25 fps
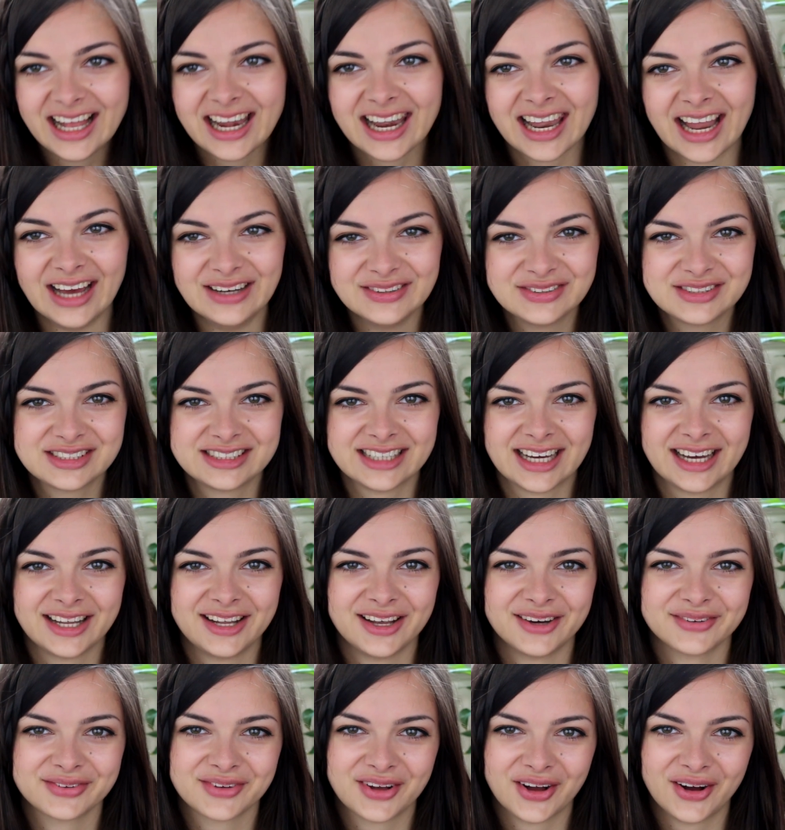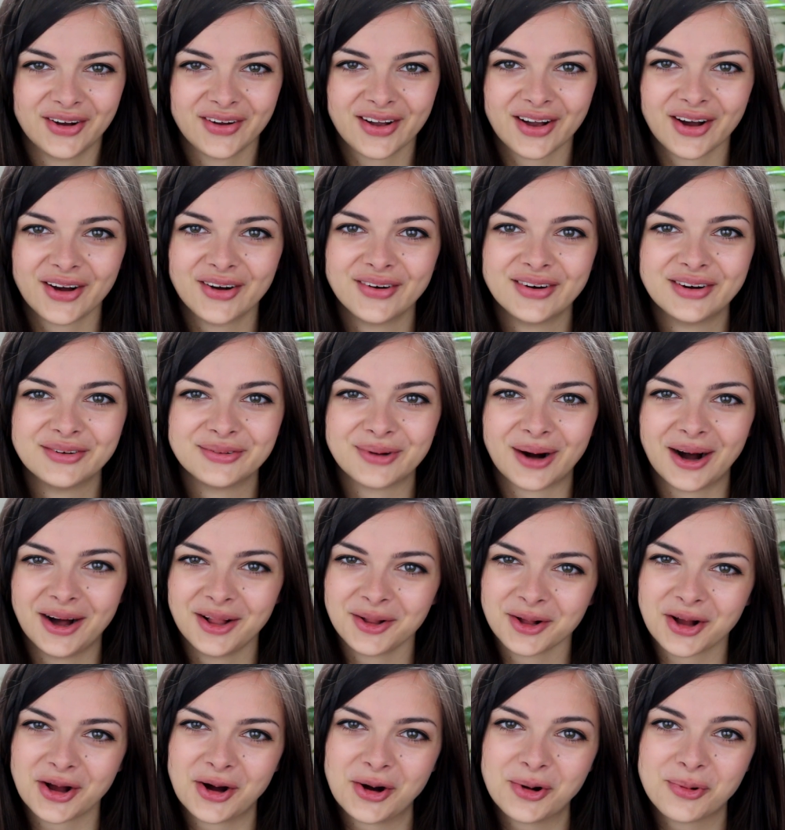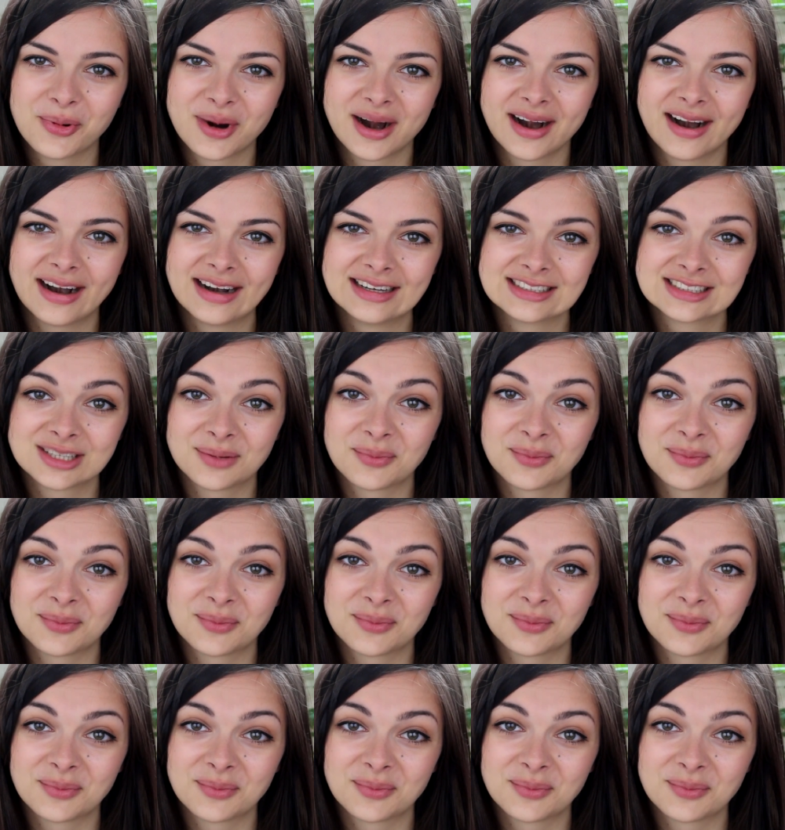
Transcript: live chat of Coco a while ago where